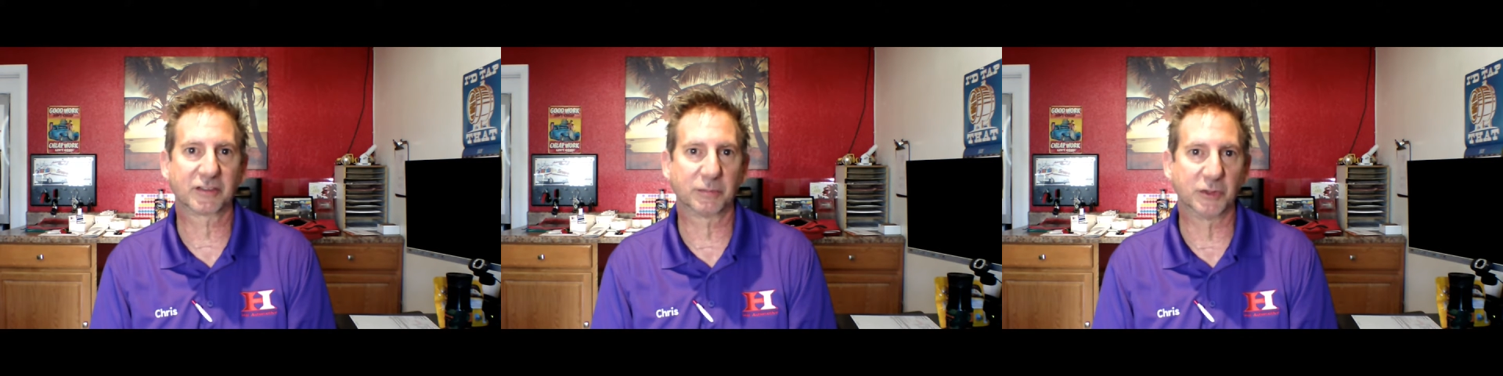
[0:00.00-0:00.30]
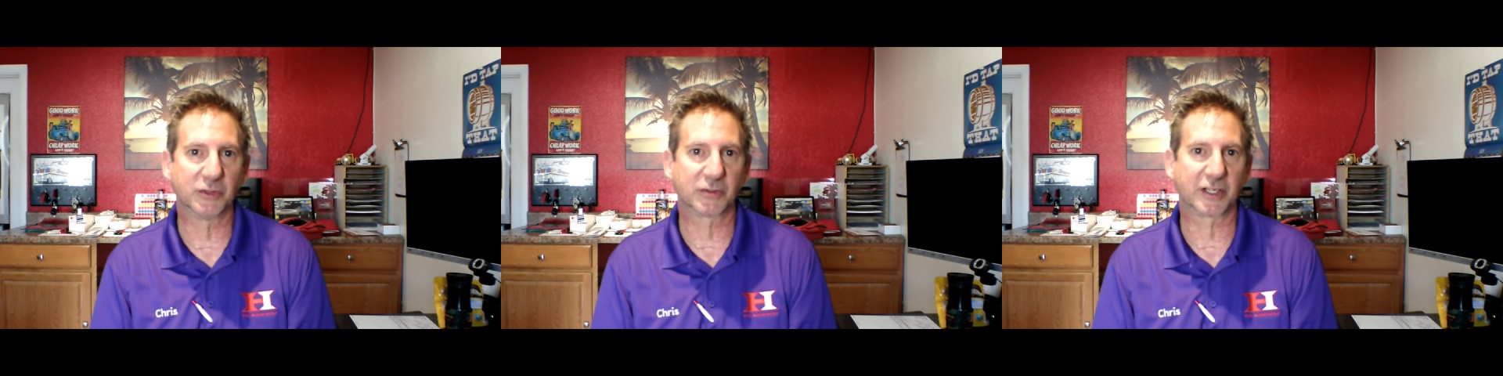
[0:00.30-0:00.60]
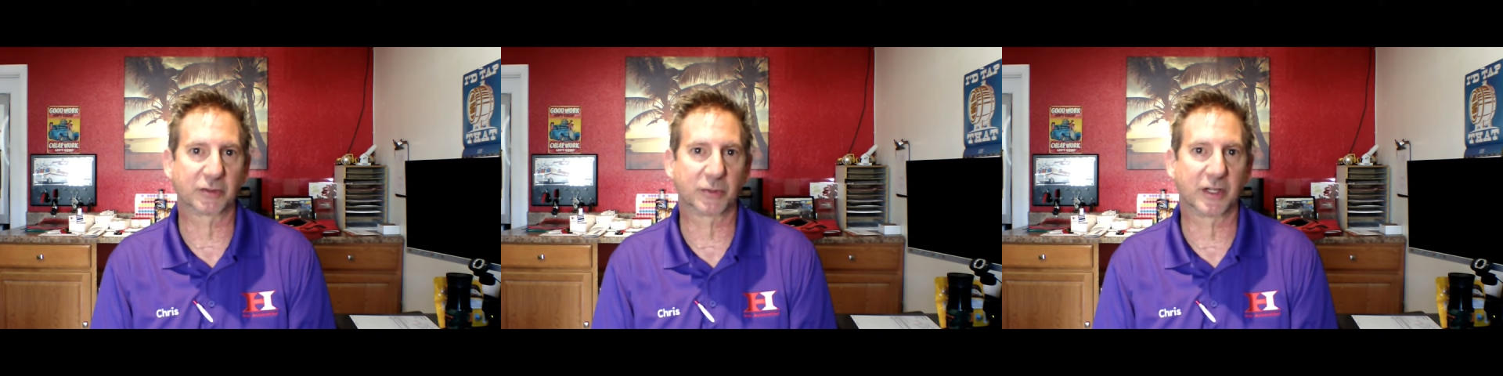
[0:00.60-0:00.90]
doesn't maneuver
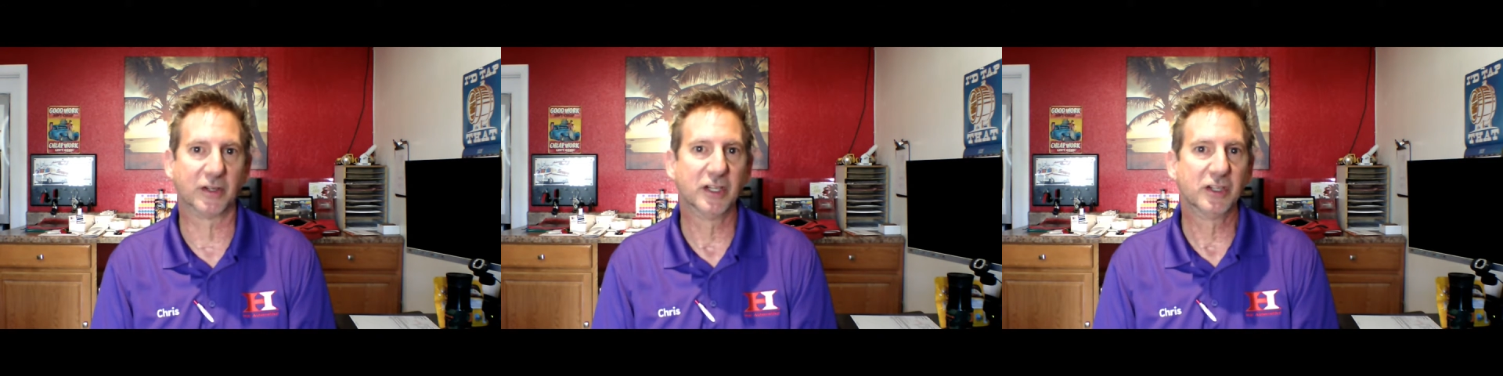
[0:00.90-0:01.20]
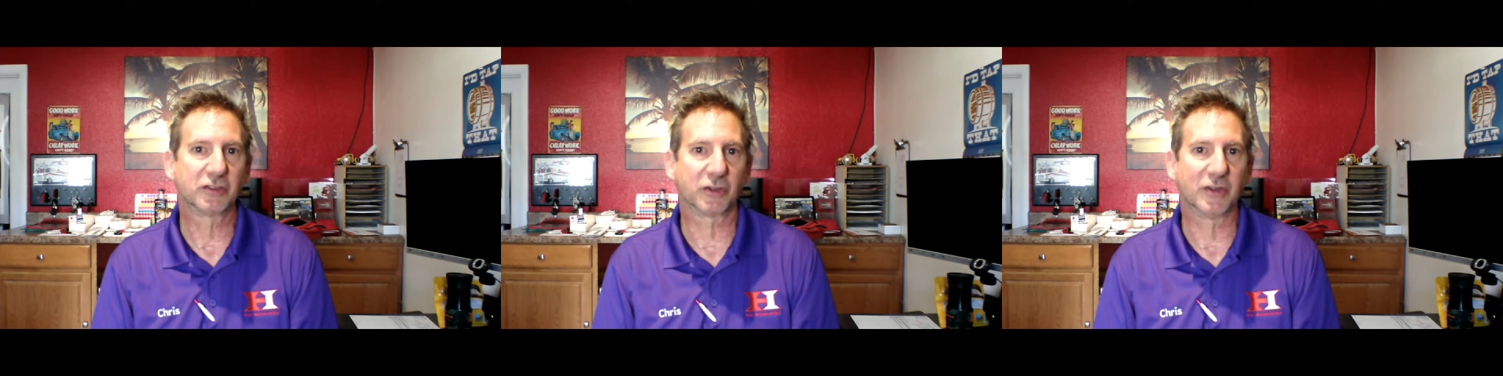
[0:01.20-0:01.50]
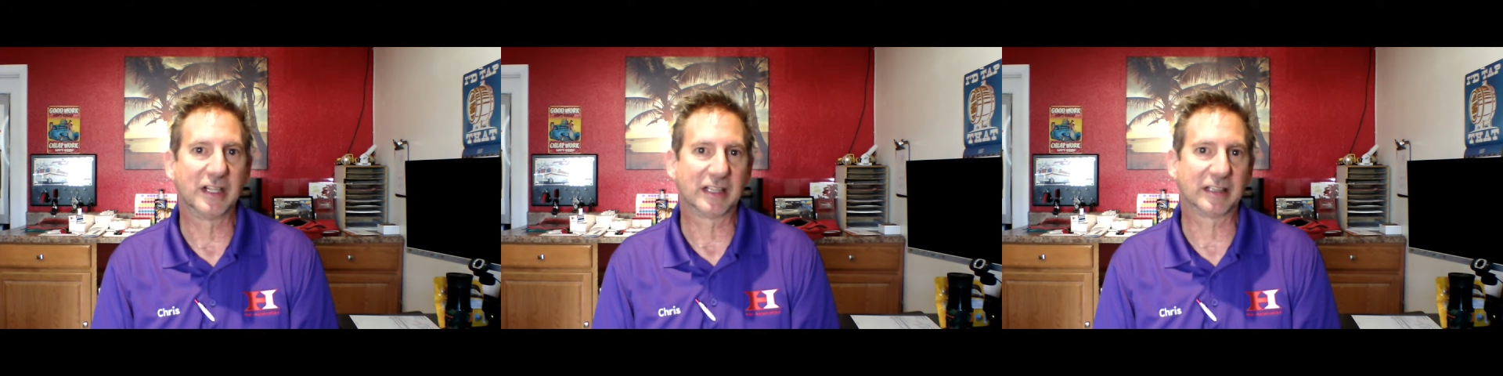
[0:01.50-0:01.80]
as well. So
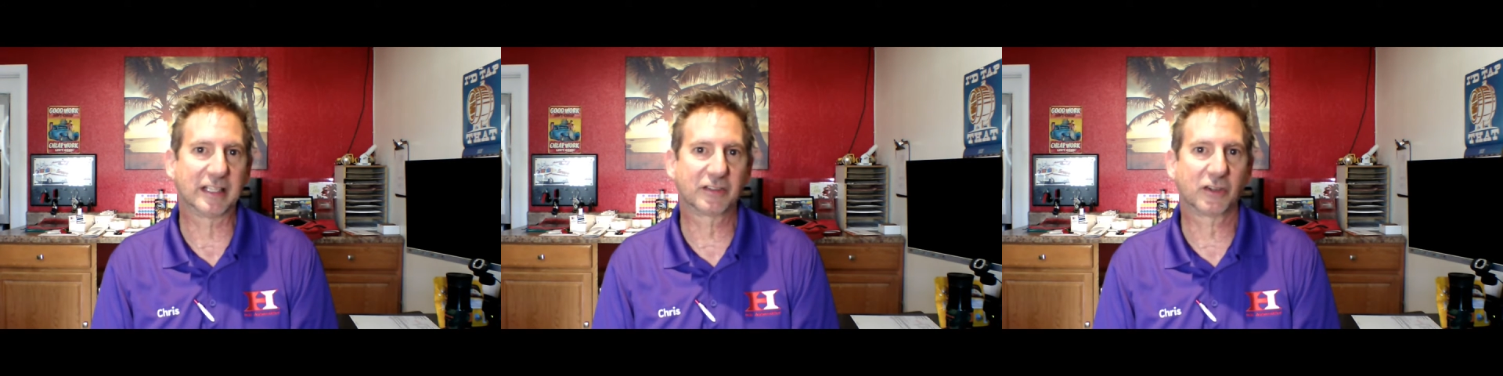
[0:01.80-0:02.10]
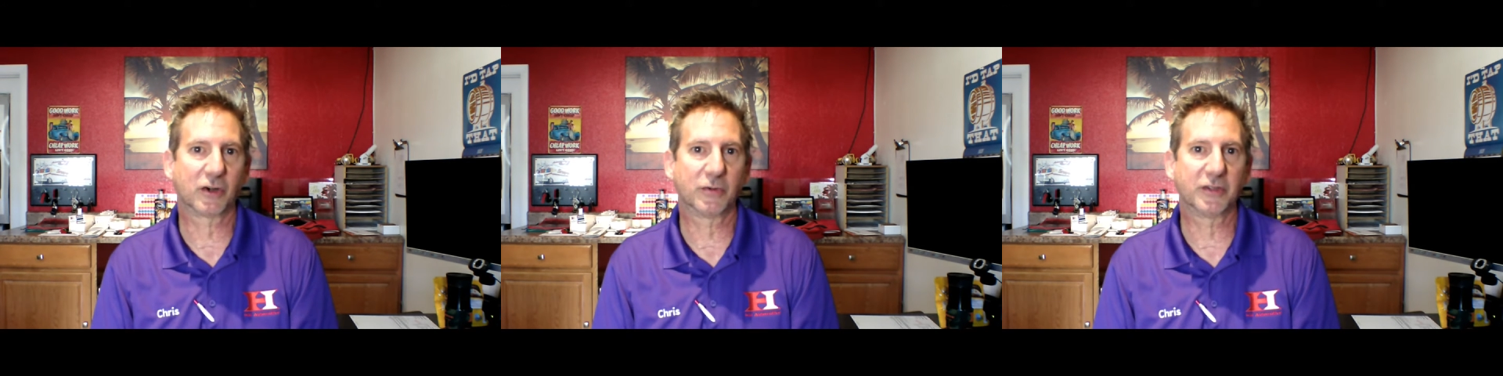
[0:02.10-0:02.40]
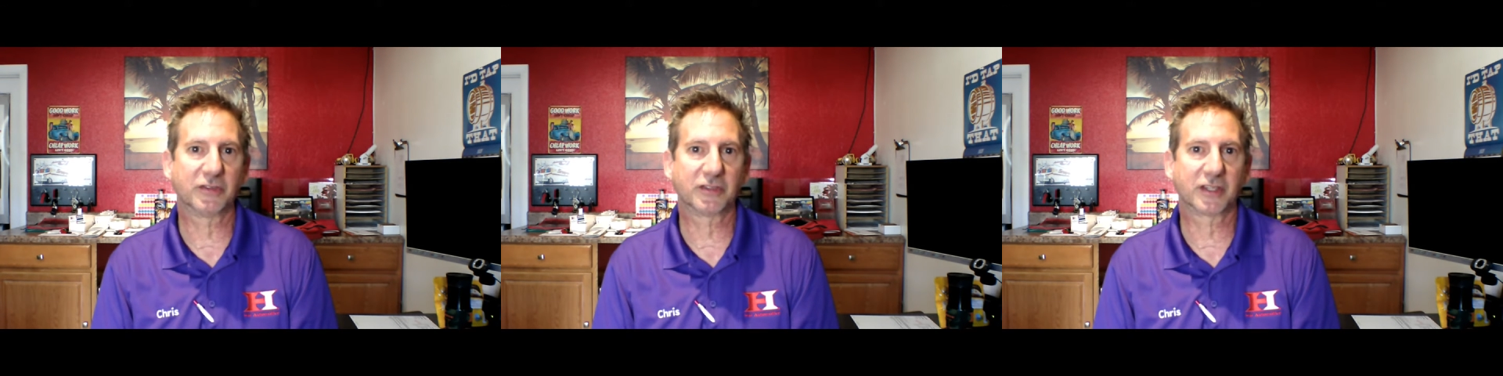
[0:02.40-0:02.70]
let's
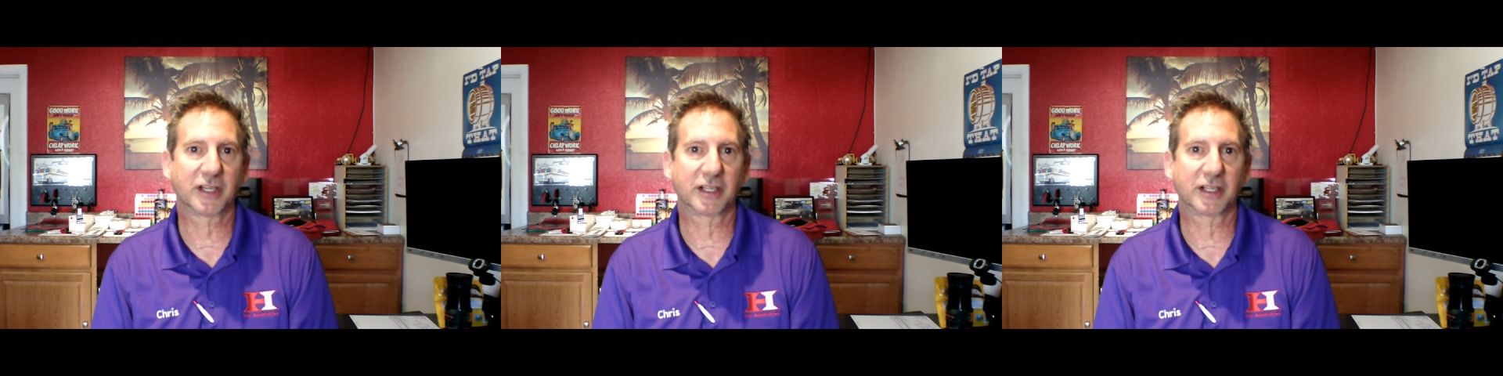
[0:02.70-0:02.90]
always